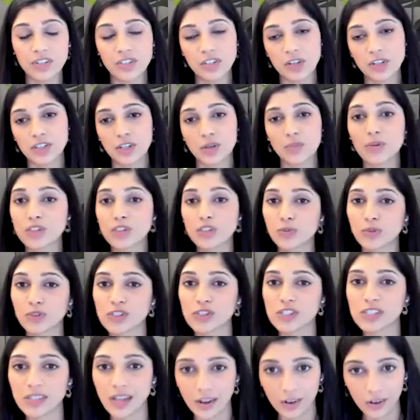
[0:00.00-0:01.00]
results are much more
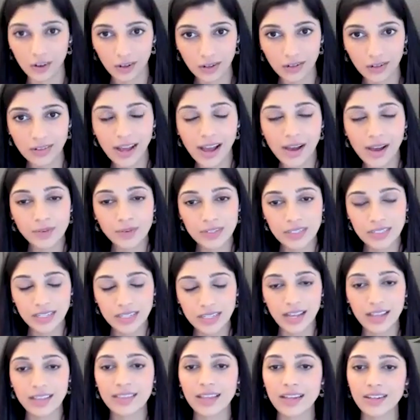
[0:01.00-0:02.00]
subtle, I would
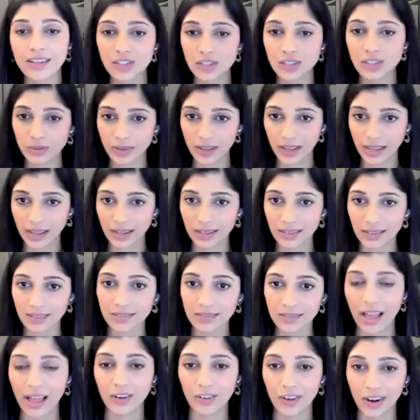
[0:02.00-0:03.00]
say, than doing
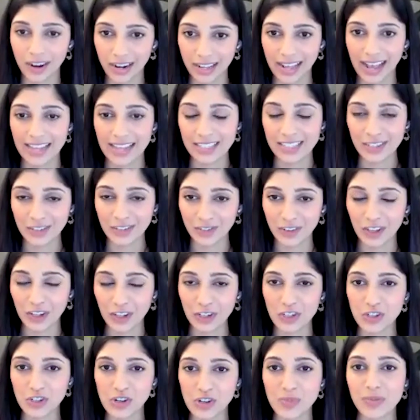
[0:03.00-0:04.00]
hyaluronic acid
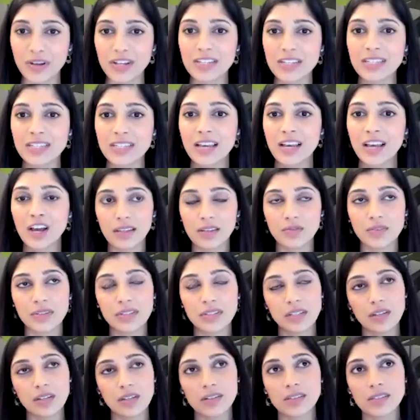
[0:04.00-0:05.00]
filler treatments. The
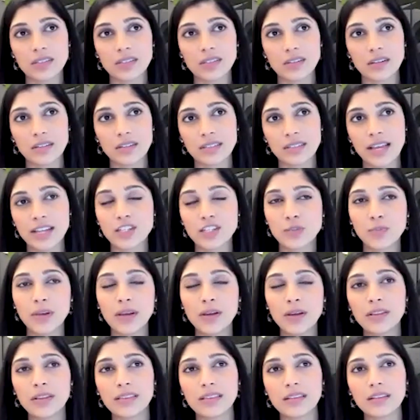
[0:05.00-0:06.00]
results tend to
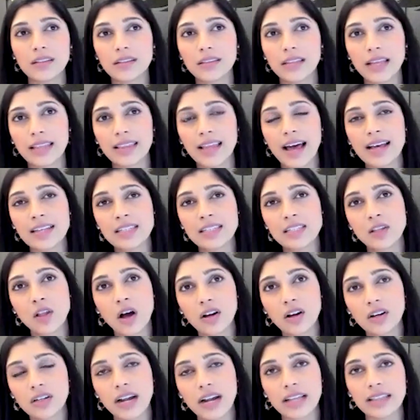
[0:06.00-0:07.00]
be, they last
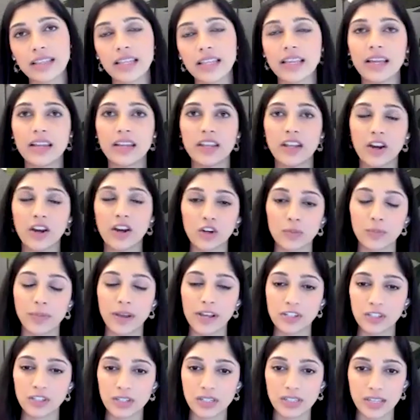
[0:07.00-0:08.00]
longer, I think, in younger
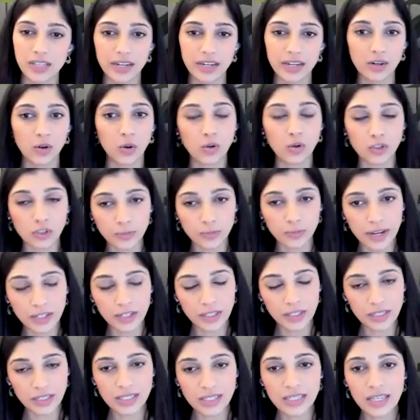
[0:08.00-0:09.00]
patients than in older
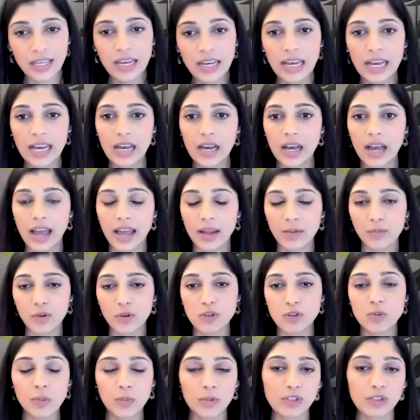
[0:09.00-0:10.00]
patients. And
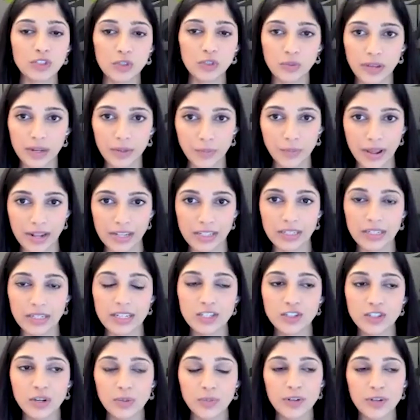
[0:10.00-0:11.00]
most people do need
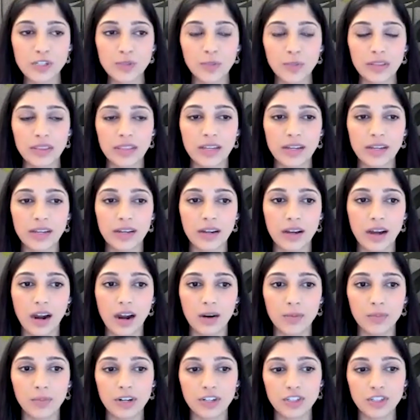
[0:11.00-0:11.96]
maintenance treatments, but they are